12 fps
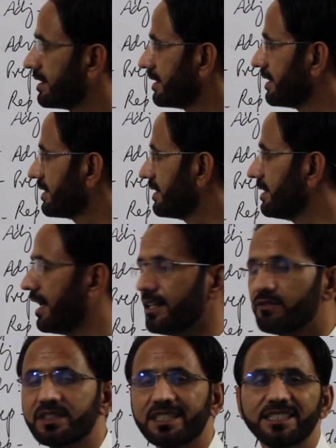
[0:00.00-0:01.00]
This is
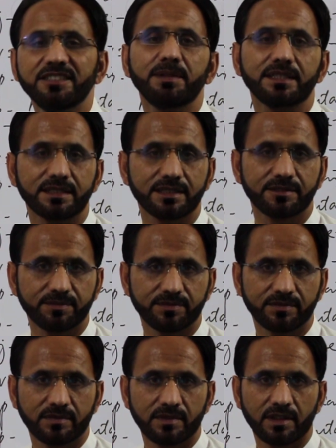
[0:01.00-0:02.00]
advertisement.
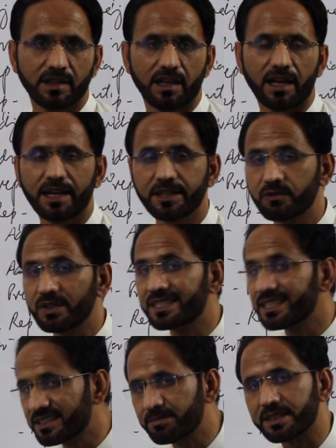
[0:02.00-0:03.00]

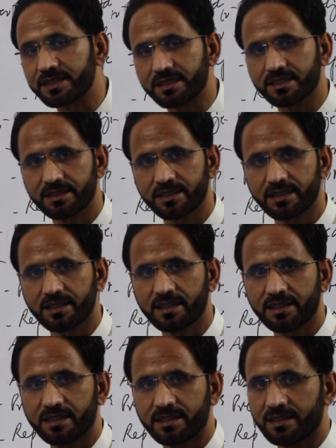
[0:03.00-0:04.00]
Advertisement.
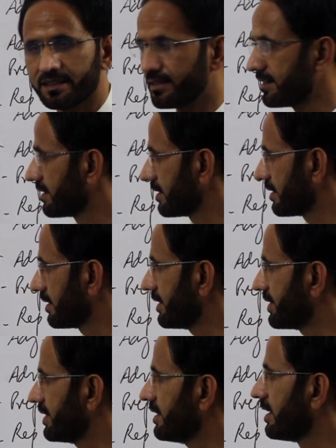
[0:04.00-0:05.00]

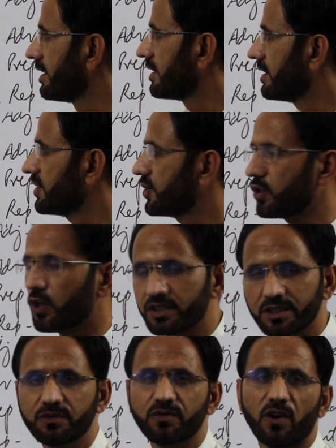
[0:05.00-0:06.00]
This is the
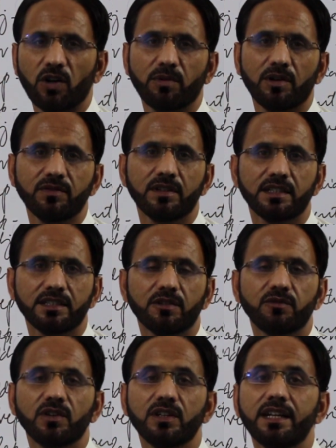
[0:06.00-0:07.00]
shortened form of
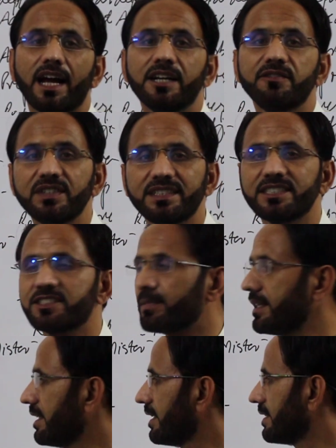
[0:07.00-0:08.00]
the word
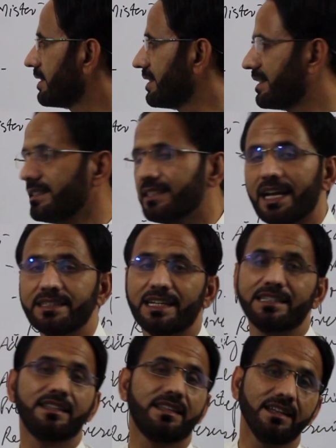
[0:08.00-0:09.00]
advertisement. This is an,
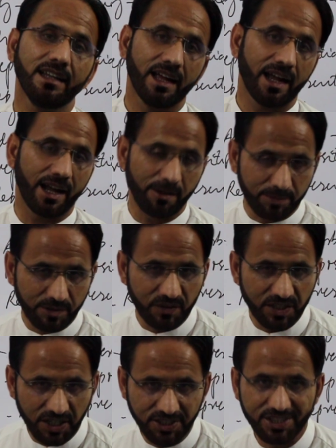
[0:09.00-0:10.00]
another
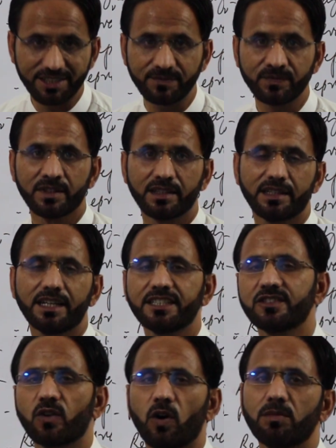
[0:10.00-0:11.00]
abbreviation that
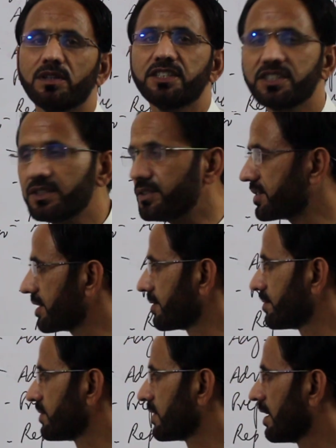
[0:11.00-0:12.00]
is commonly used.
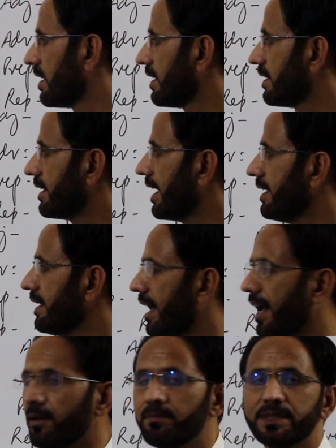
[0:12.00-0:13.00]
Then
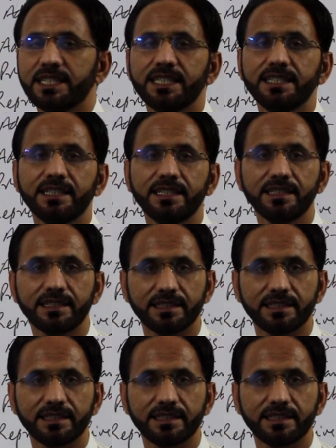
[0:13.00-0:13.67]
M E D.